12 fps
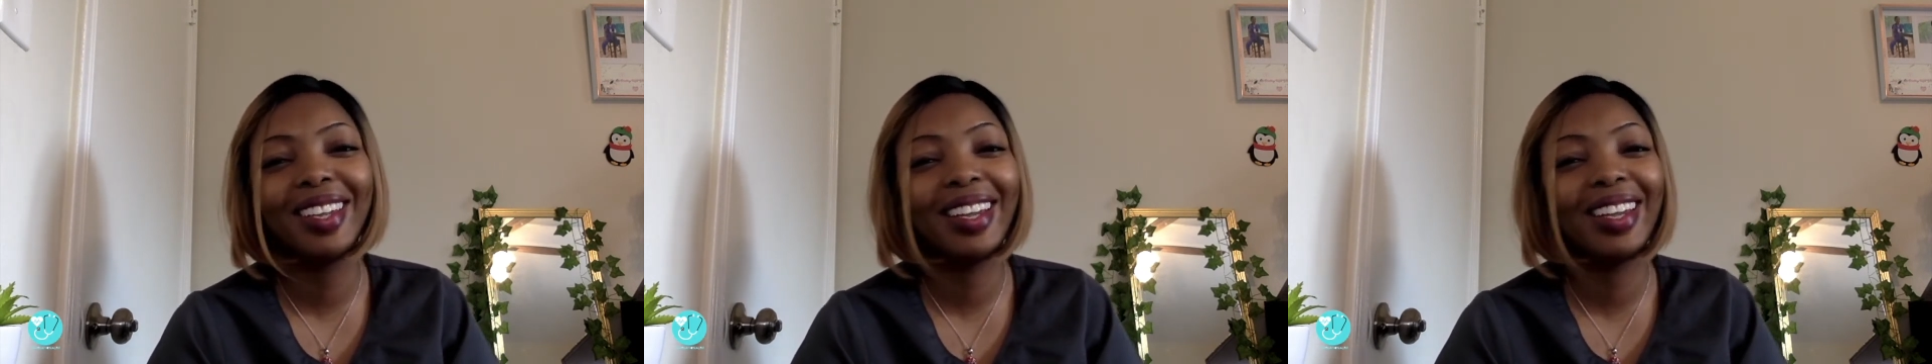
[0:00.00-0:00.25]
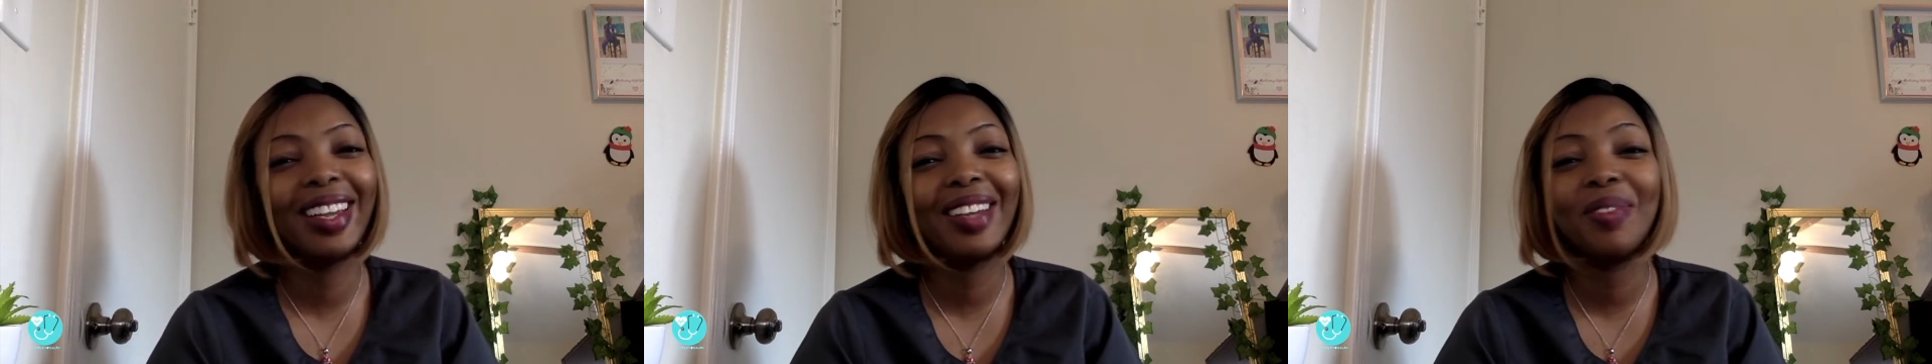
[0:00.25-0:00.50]

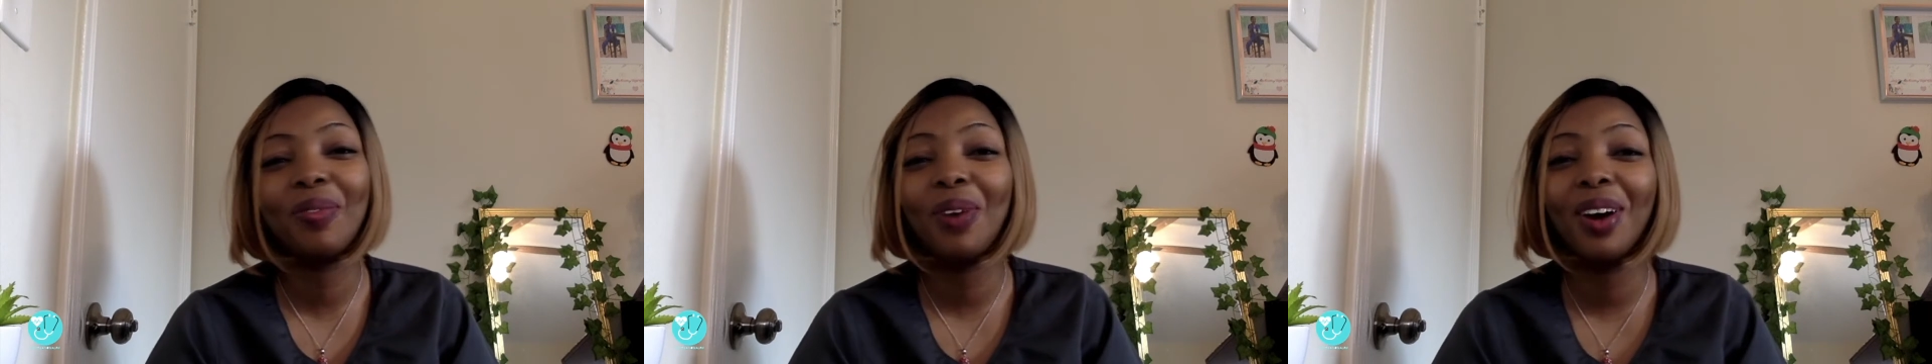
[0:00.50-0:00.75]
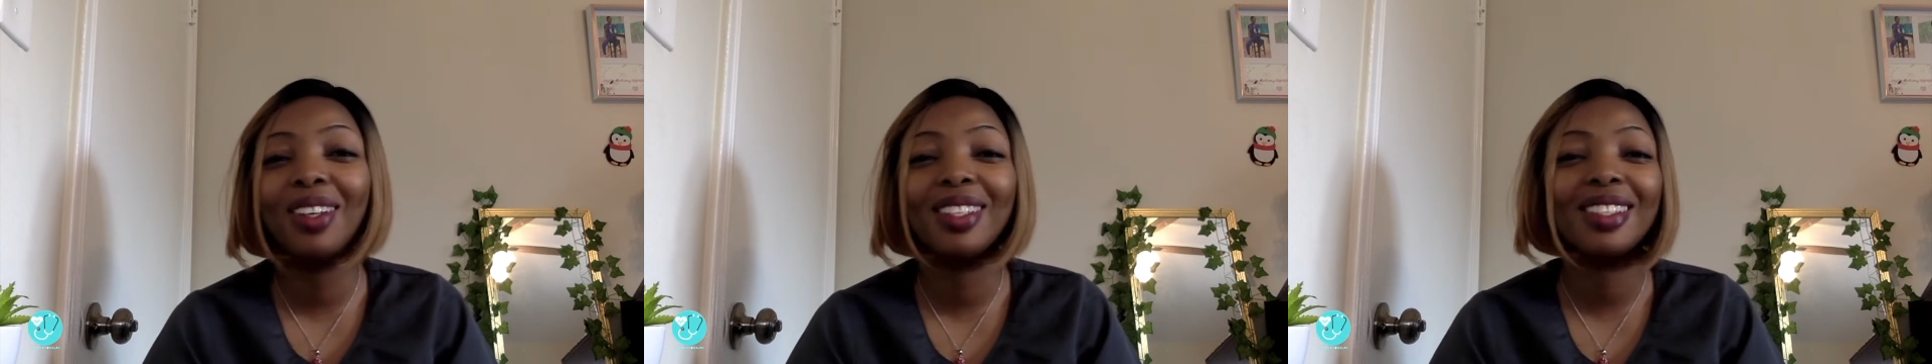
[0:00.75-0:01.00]
it
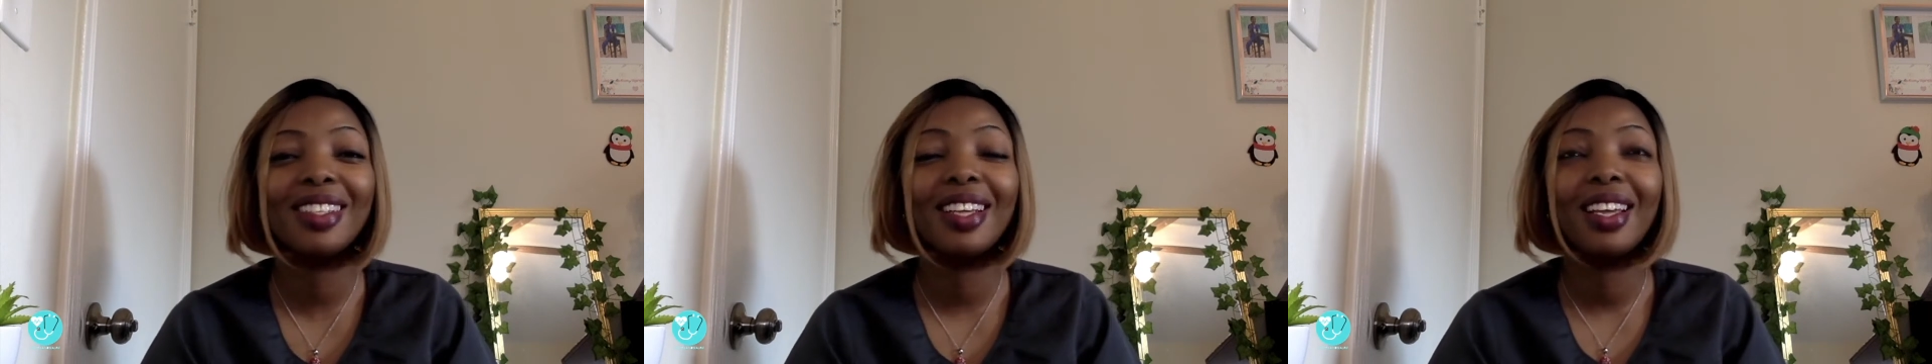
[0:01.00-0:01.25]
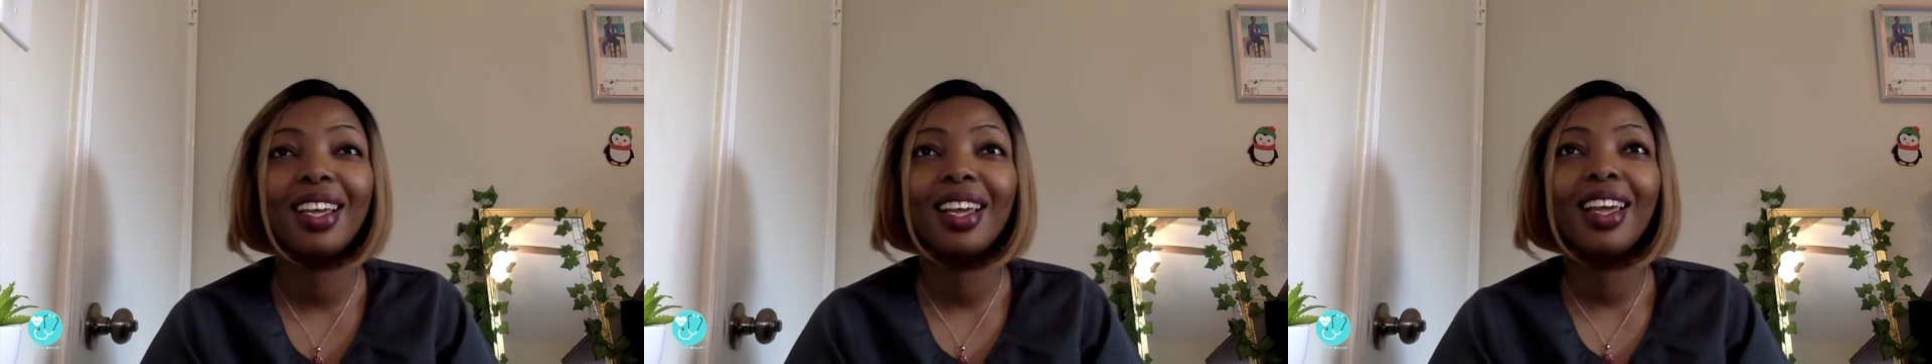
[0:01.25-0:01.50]

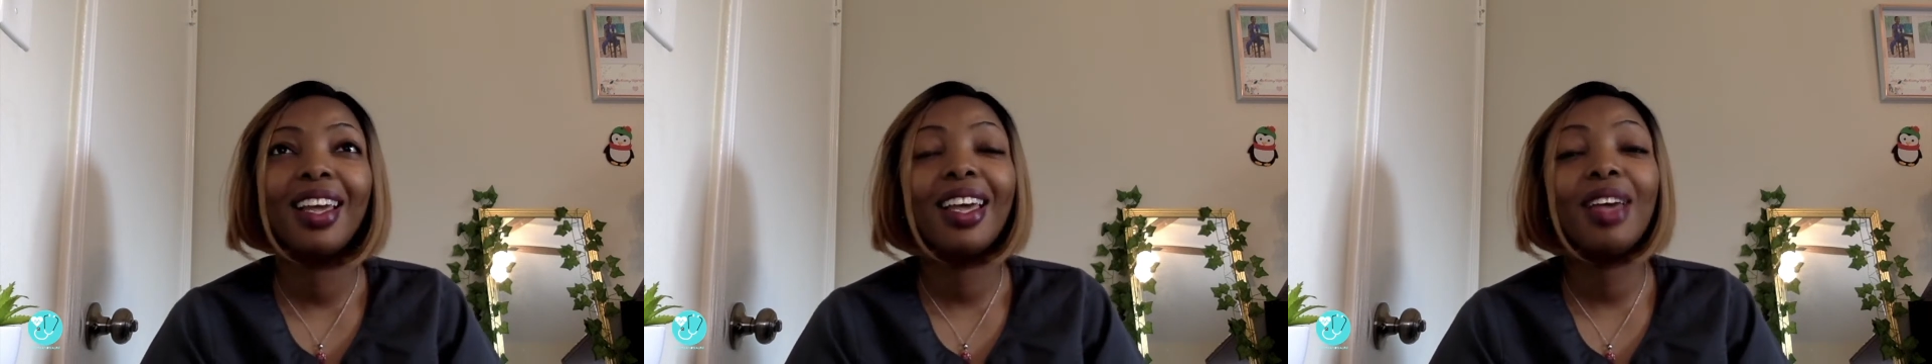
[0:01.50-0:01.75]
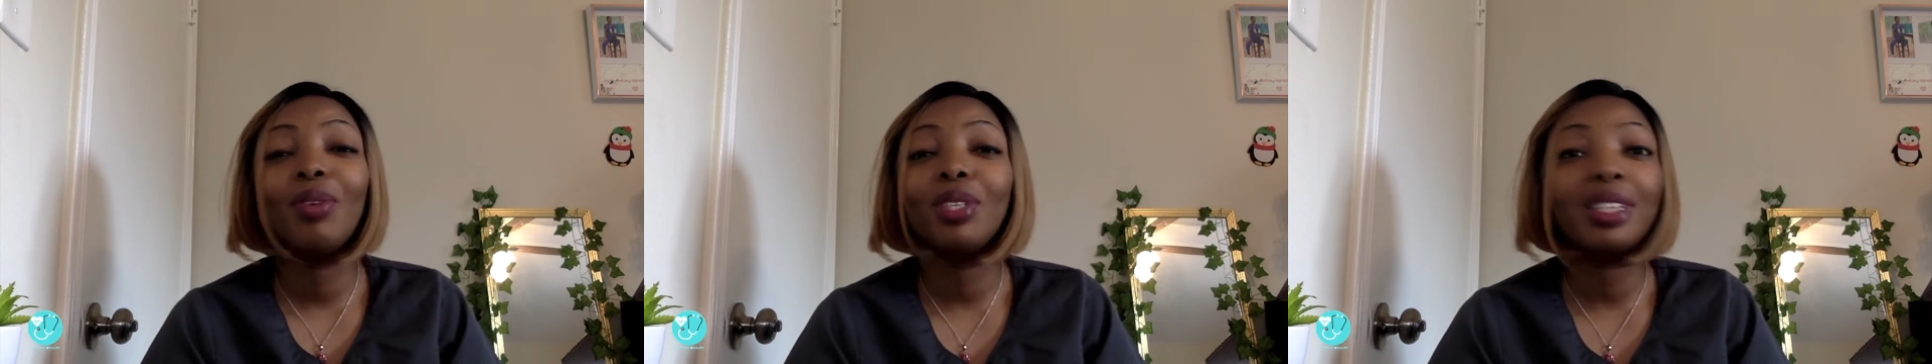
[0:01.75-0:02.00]

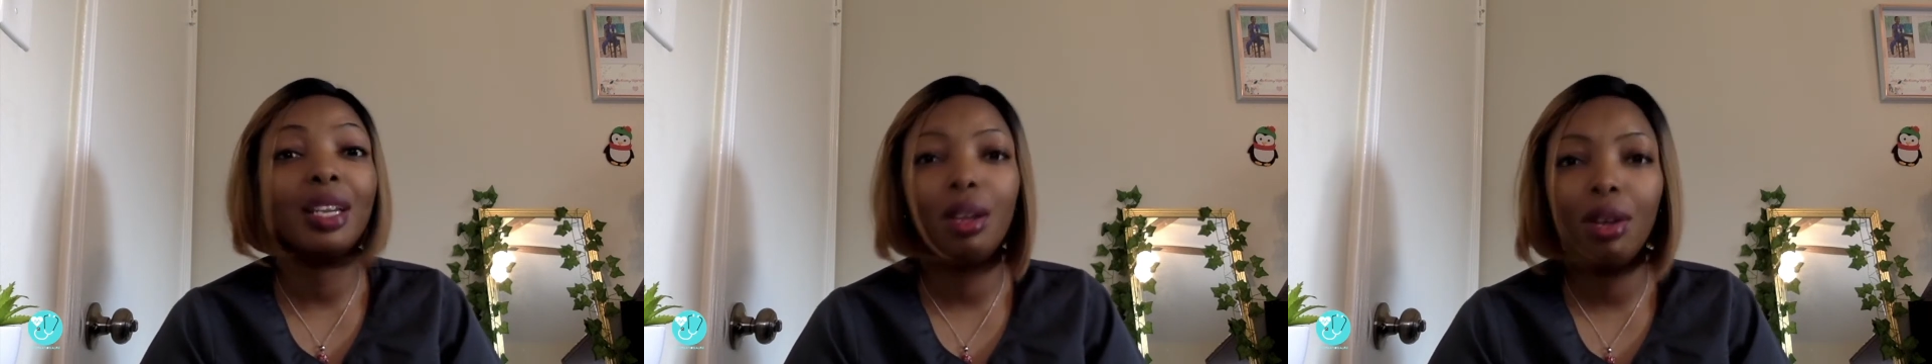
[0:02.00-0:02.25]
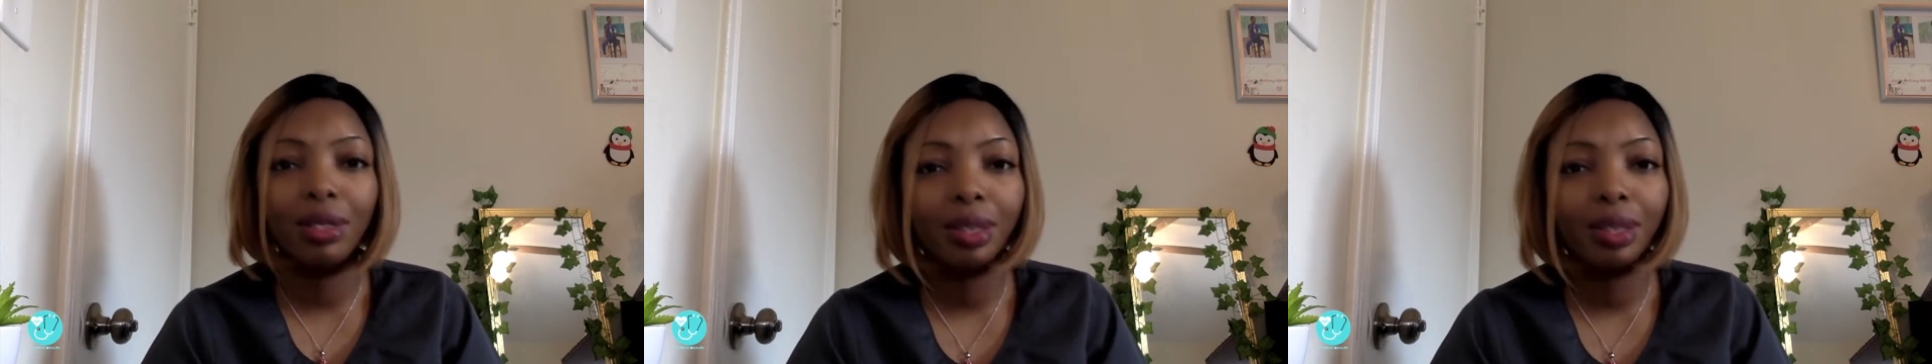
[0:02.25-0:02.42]
was a lot,